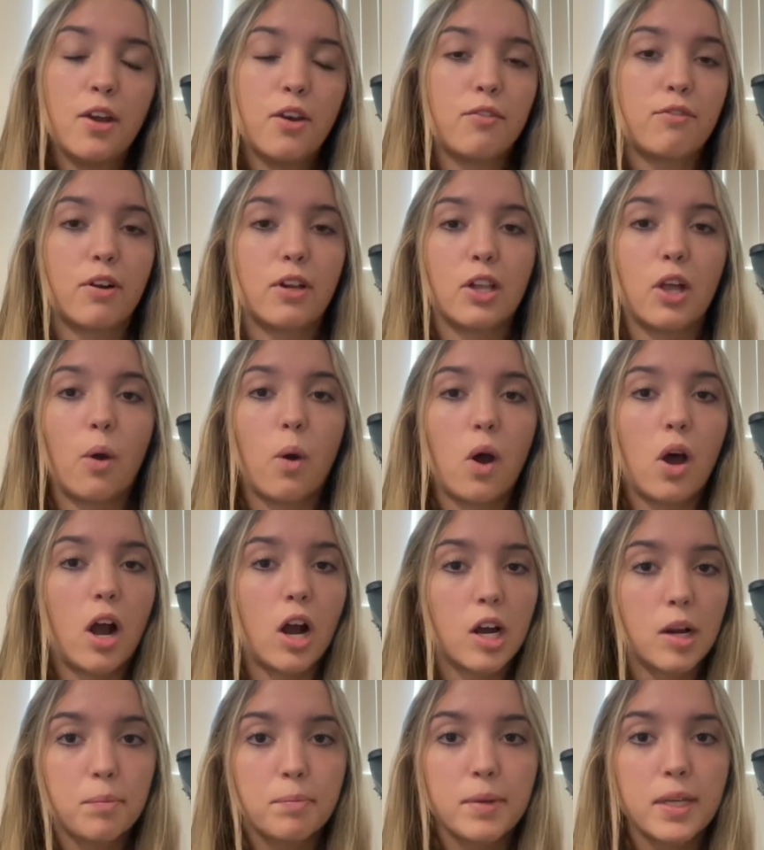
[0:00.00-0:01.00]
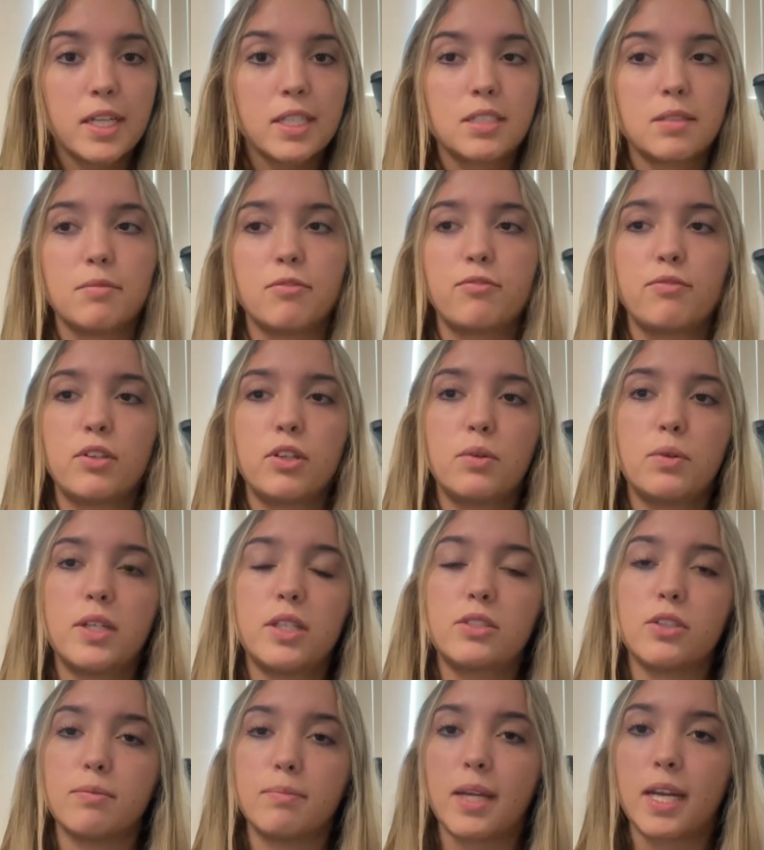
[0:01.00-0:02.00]
For low heartbeats, fluids
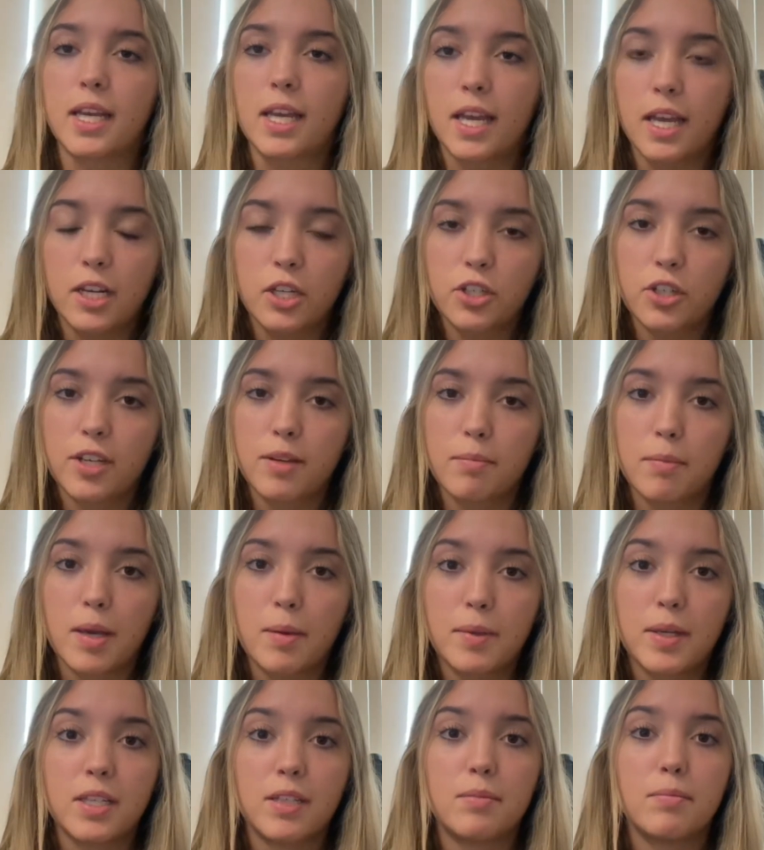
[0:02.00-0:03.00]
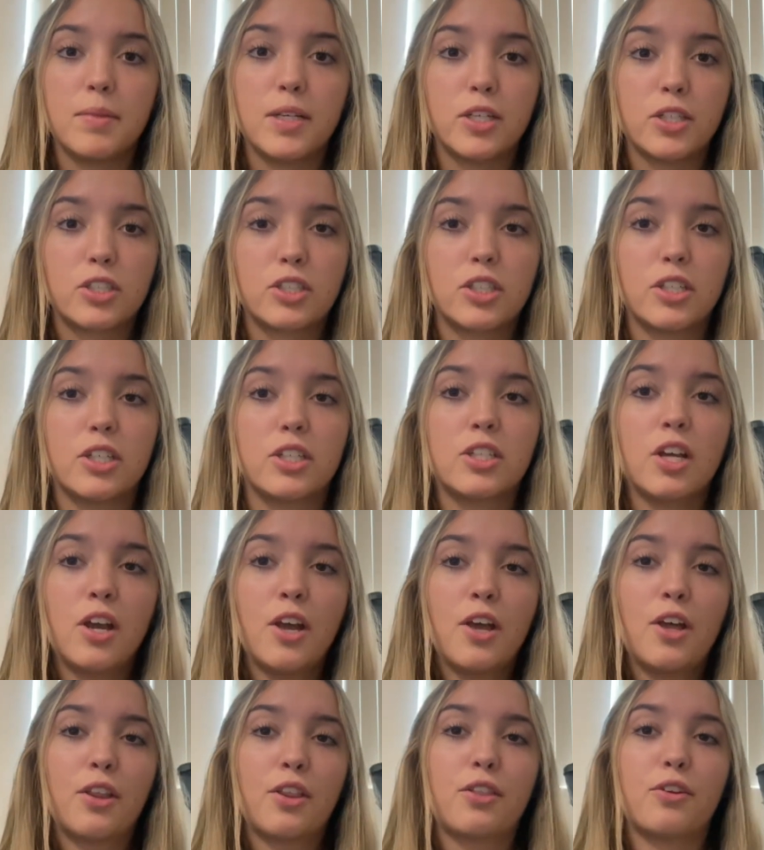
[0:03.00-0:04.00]
or medication may be administered
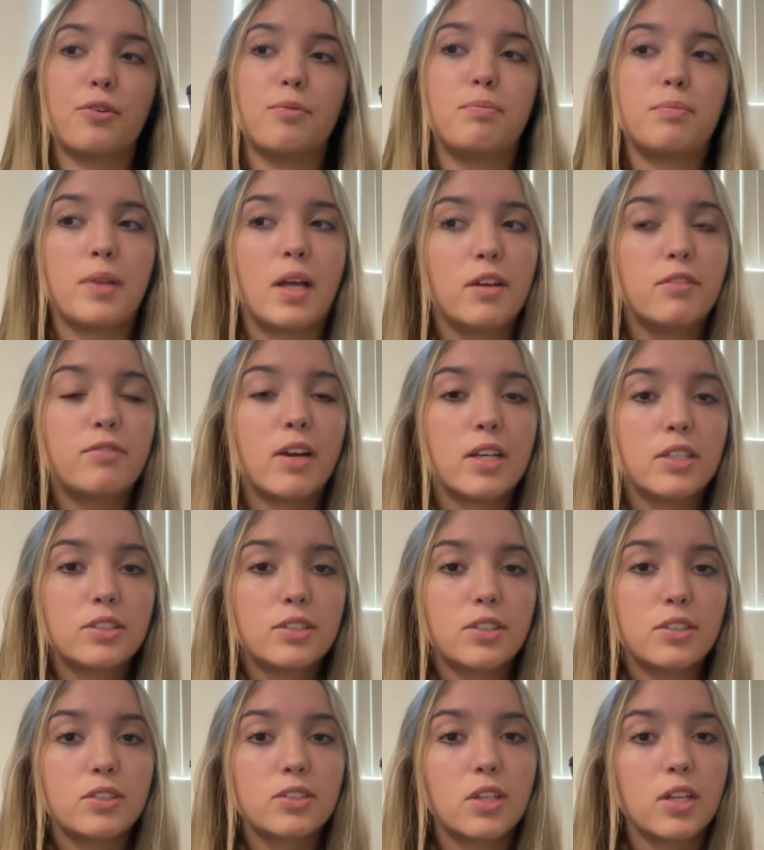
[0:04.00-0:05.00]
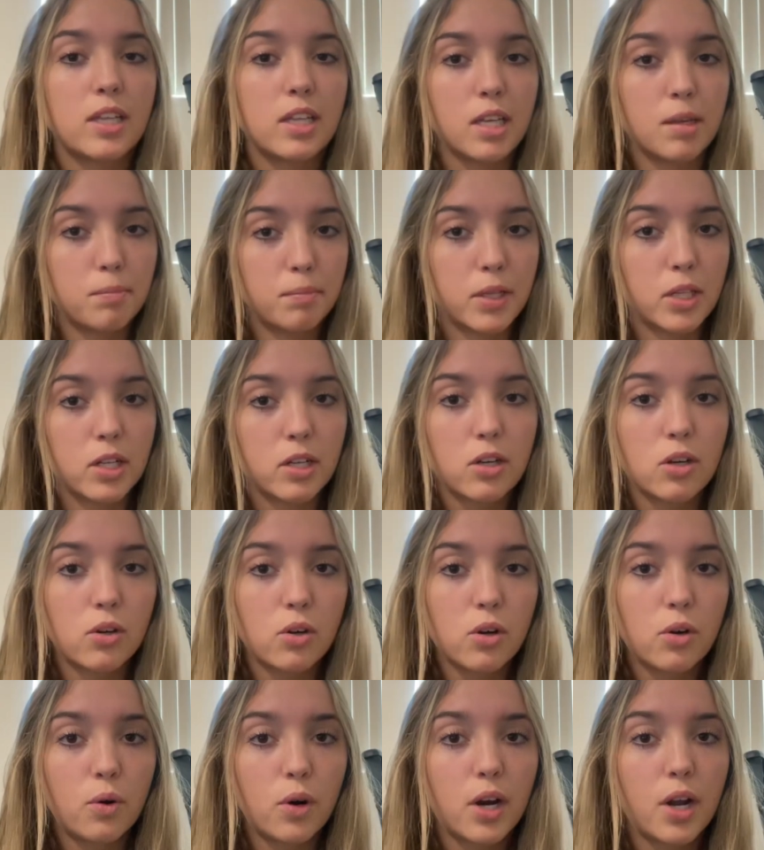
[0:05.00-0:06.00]
through blood vessels in the umbilical
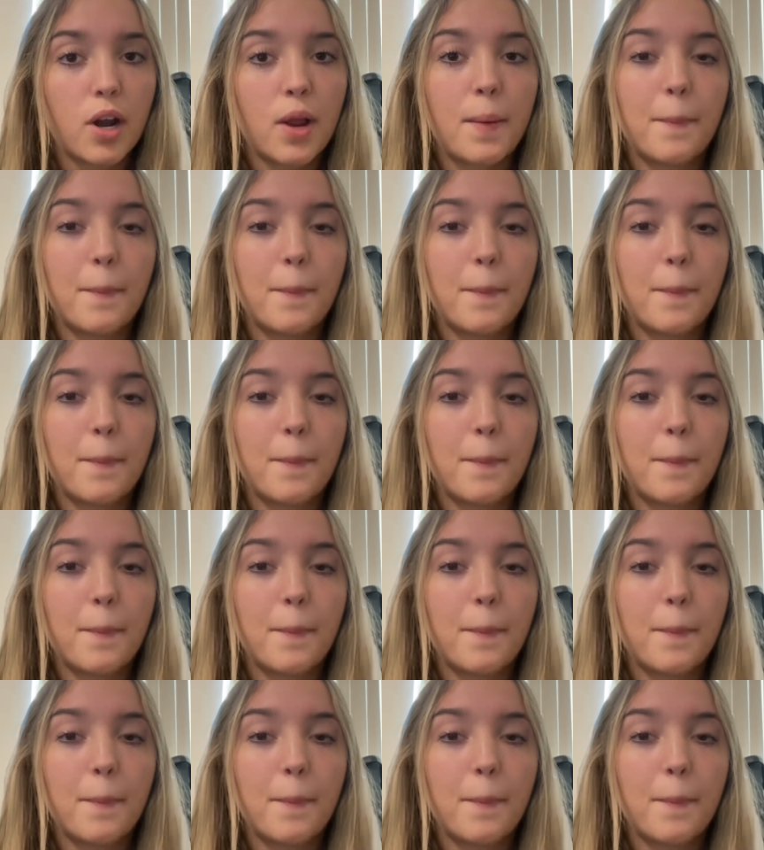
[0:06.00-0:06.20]
cord.